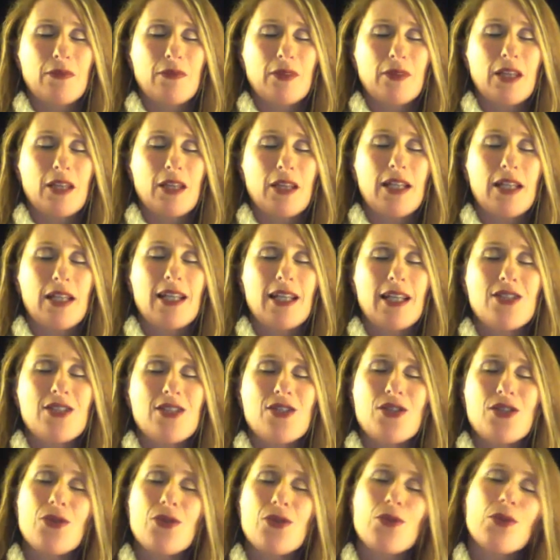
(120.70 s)
And as
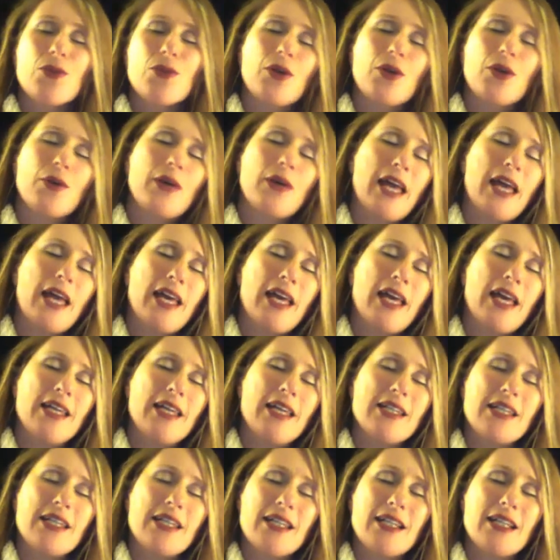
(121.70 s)
you go
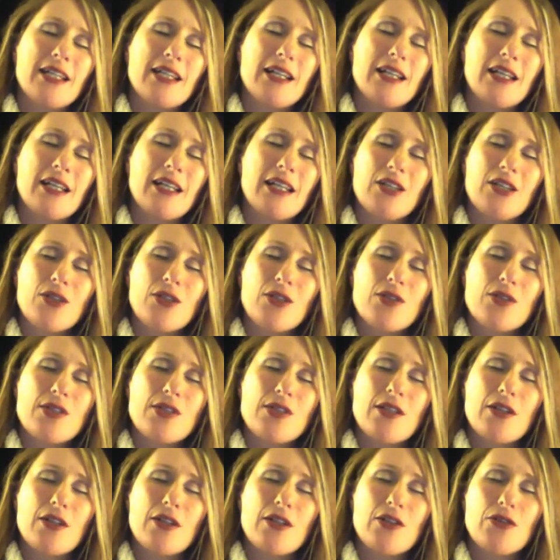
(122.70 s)
ahead and let
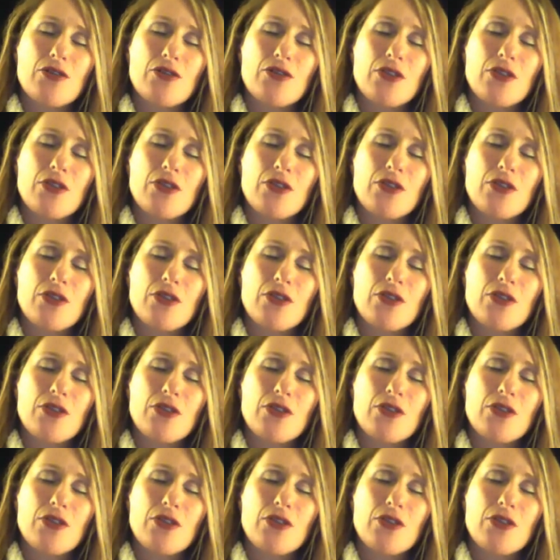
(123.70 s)
yourself